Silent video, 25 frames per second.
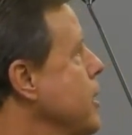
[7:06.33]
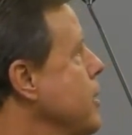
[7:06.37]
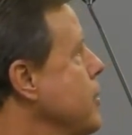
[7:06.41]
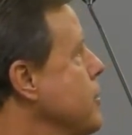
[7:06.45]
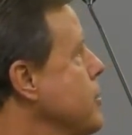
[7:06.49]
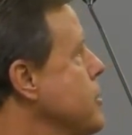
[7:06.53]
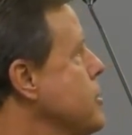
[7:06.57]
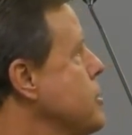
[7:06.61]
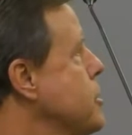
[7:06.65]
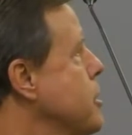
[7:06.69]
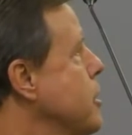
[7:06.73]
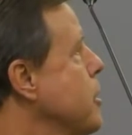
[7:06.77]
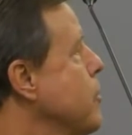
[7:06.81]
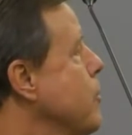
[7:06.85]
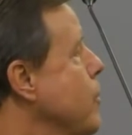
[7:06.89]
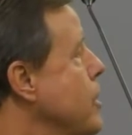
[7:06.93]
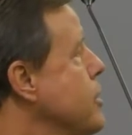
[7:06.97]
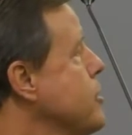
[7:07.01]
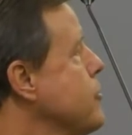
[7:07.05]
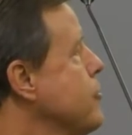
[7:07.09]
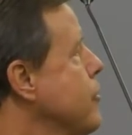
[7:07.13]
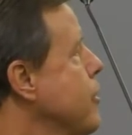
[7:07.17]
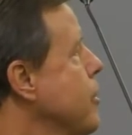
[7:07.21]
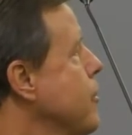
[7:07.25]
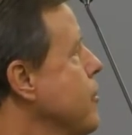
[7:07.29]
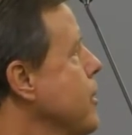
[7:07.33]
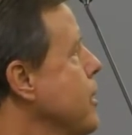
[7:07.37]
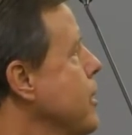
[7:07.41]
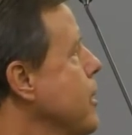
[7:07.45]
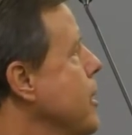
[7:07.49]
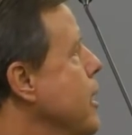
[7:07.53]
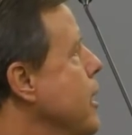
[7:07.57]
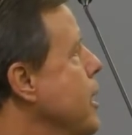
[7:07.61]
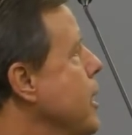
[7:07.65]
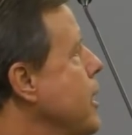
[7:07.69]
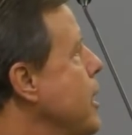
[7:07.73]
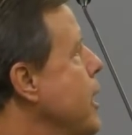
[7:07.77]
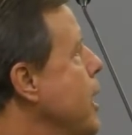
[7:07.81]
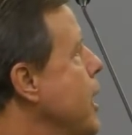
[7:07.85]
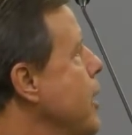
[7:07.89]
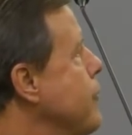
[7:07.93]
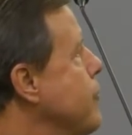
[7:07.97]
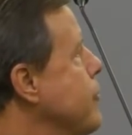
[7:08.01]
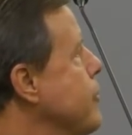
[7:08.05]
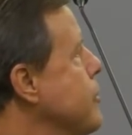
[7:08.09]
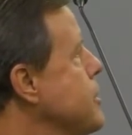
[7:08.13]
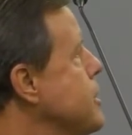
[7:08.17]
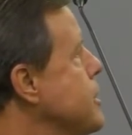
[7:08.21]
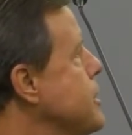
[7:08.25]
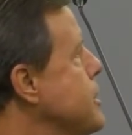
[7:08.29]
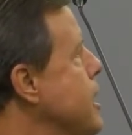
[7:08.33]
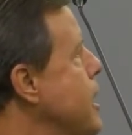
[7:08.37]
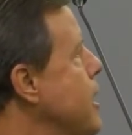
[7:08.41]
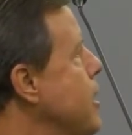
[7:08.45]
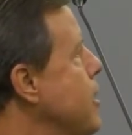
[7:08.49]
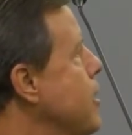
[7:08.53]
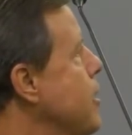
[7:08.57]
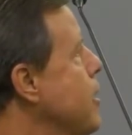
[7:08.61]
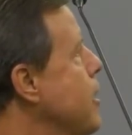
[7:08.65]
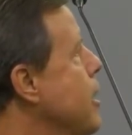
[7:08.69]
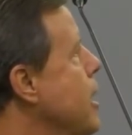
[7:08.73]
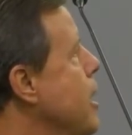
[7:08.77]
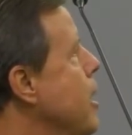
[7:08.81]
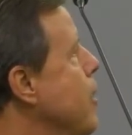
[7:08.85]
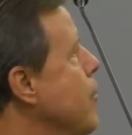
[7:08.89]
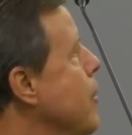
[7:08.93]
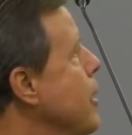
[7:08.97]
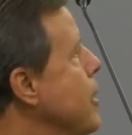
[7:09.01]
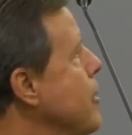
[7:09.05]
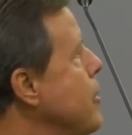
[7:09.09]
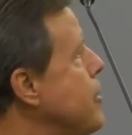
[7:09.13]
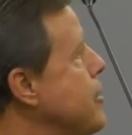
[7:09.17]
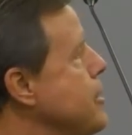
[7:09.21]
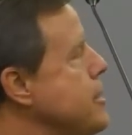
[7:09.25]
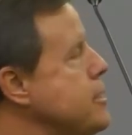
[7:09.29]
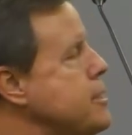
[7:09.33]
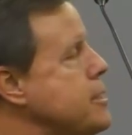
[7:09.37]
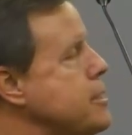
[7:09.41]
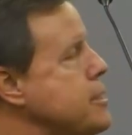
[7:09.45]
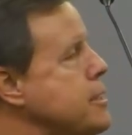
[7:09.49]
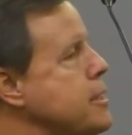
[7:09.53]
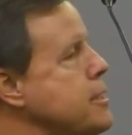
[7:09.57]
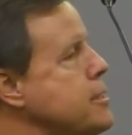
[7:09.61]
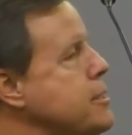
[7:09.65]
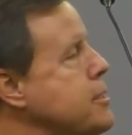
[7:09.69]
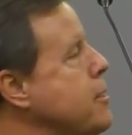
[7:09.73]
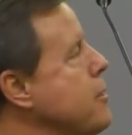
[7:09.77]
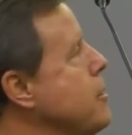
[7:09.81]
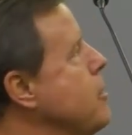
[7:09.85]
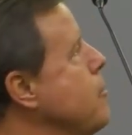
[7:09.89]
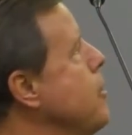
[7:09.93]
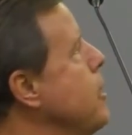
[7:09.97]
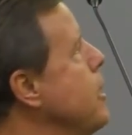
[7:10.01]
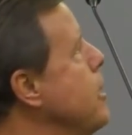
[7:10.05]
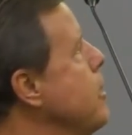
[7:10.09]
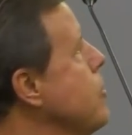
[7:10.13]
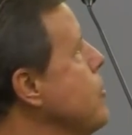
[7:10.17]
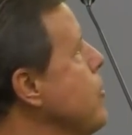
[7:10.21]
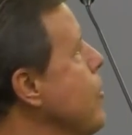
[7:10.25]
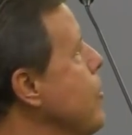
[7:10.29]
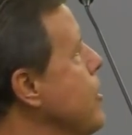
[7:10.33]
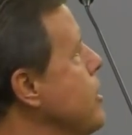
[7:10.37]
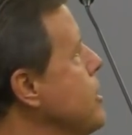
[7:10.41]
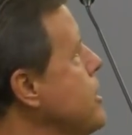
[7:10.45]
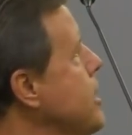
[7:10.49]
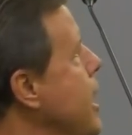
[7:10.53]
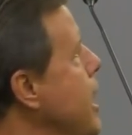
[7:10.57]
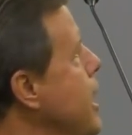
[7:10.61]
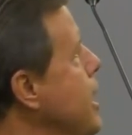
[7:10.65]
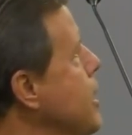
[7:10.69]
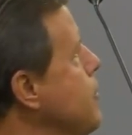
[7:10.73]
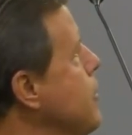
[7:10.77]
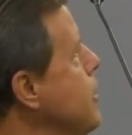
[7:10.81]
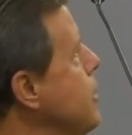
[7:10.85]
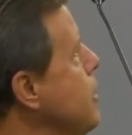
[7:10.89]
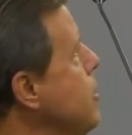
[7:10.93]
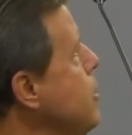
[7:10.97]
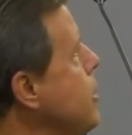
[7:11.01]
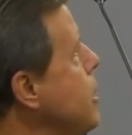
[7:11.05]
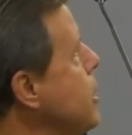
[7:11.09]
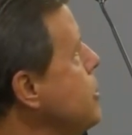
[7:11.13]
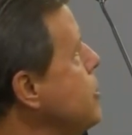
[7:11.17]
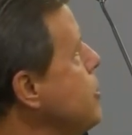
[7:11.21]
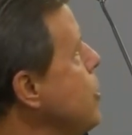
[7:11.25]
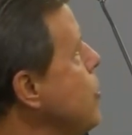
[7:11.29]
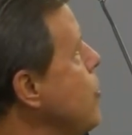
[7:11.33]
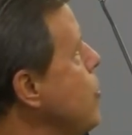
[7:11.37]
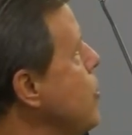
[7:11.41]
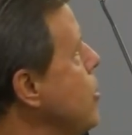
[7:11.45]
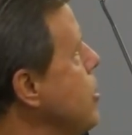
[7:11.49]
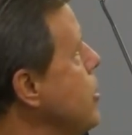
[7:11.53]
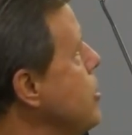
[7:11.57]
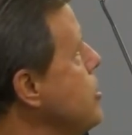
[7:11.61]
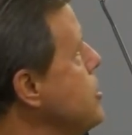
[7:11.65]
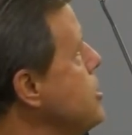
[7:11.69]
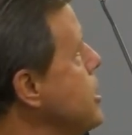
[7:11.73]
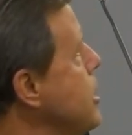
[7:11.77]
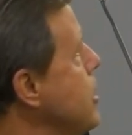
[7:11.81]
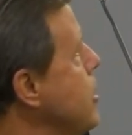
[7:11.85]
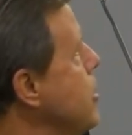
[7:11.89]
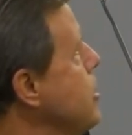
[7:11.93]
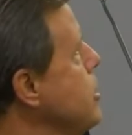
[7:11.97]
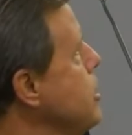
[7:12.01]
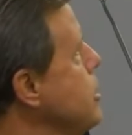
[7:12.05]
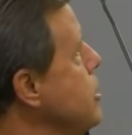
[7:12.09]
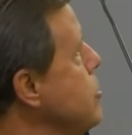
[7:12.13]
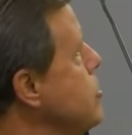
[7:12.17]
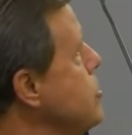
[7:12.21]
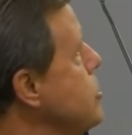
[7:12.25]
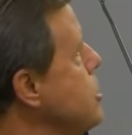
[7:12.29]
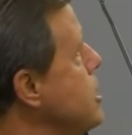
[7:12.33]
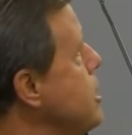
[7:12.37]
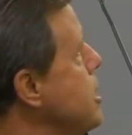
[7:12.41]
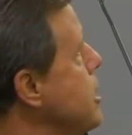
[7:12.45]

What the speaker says: This year it was from the conference center, but this is considered to be authoritative. But look at the words that are used